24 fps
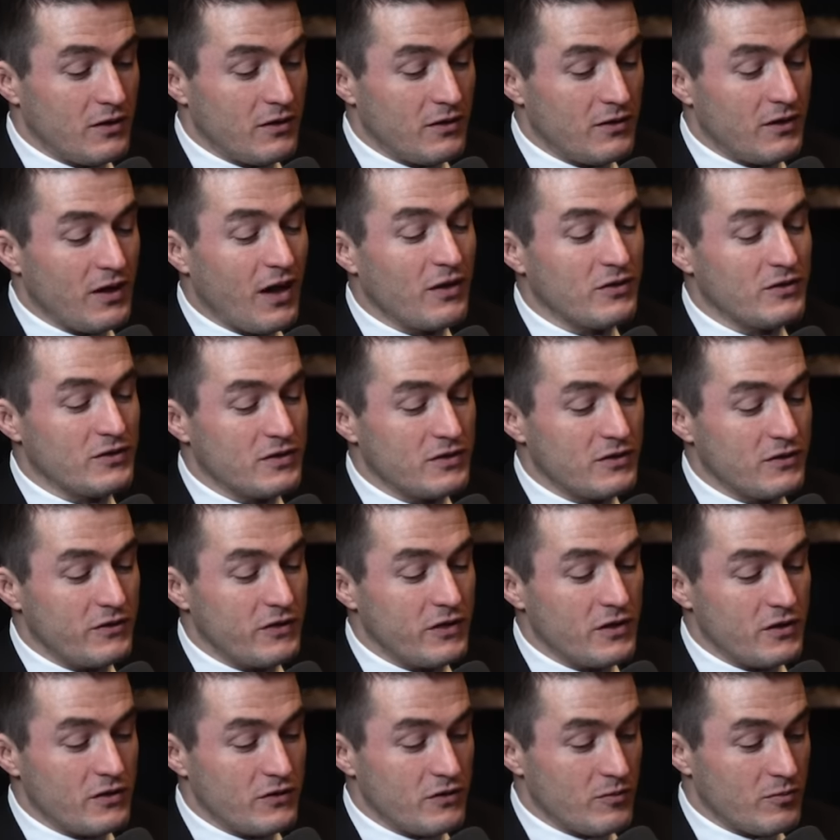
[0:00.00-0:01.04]
thousands of
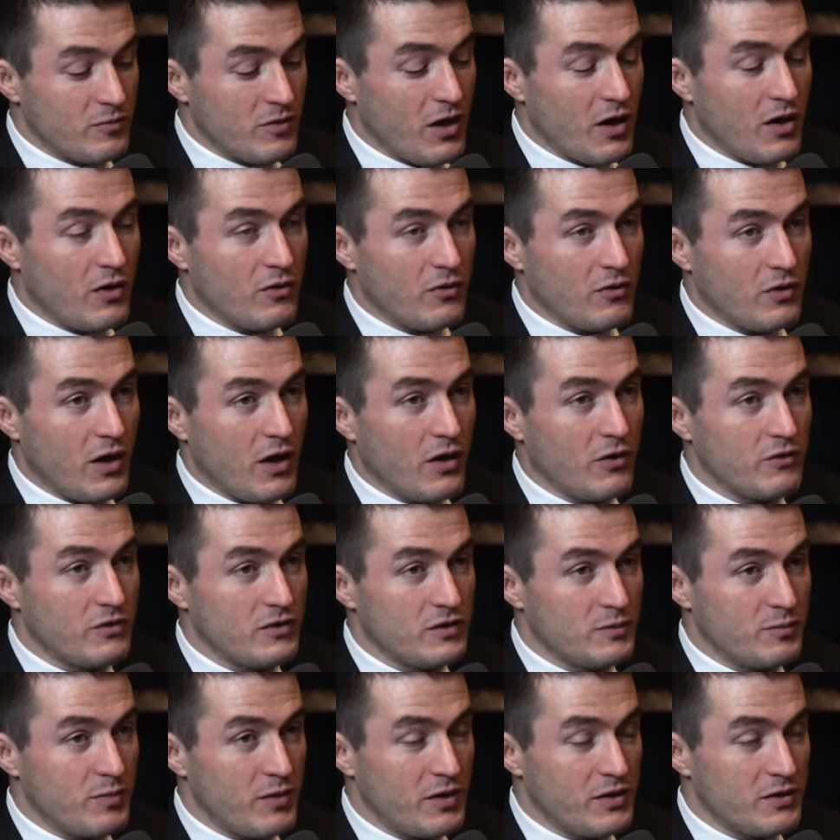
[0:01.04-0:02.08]
years from now out in
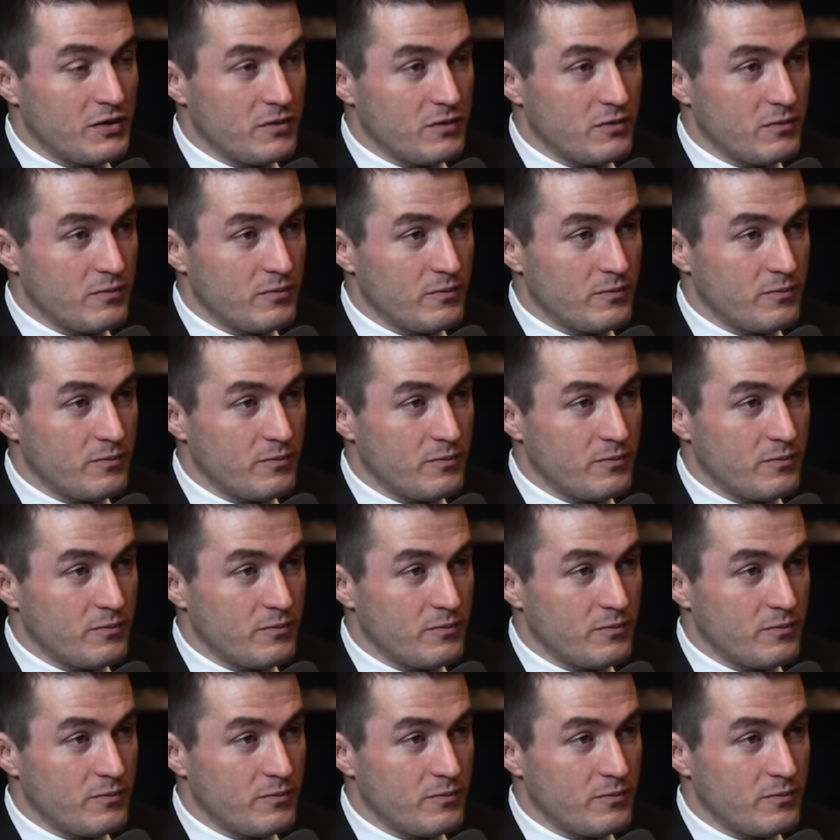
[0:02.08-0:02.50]
space?